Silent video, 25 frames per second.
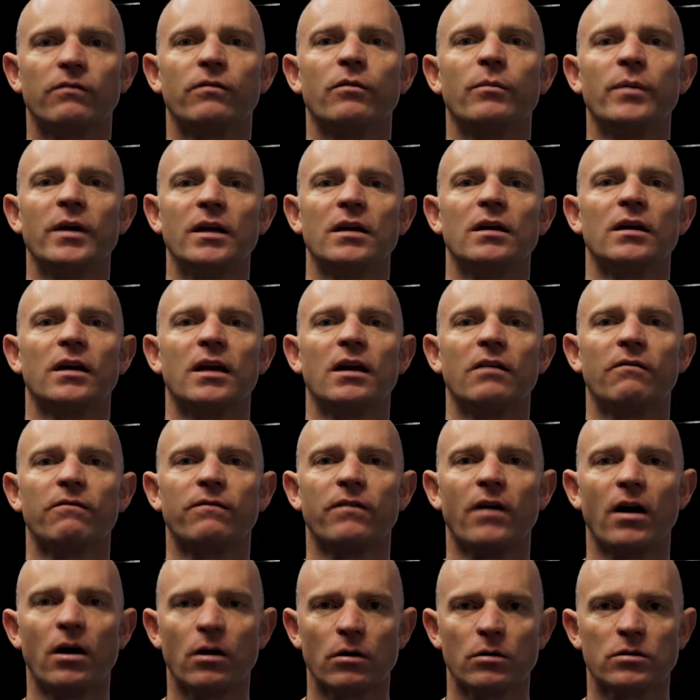for me to get
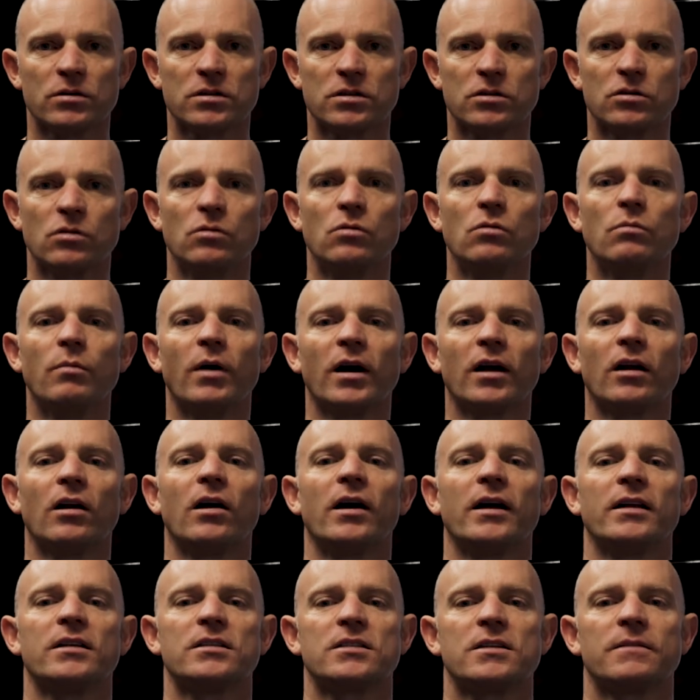files to my
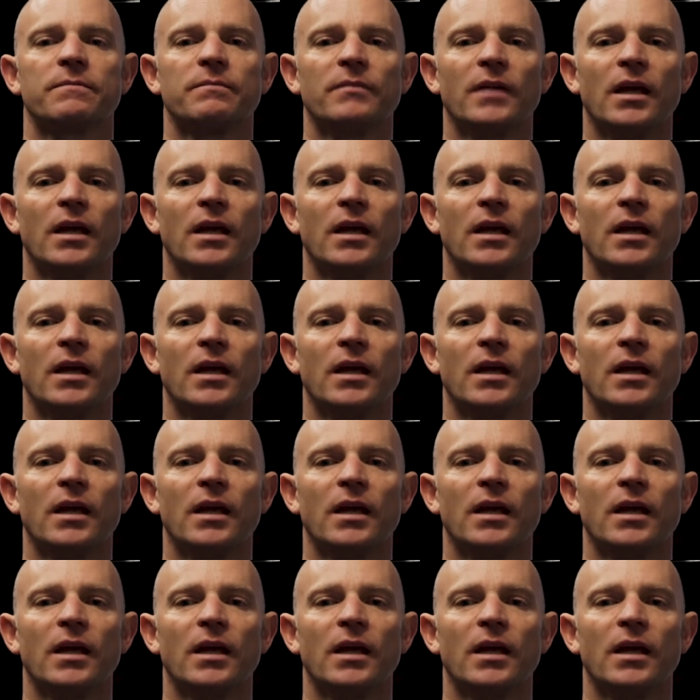clients.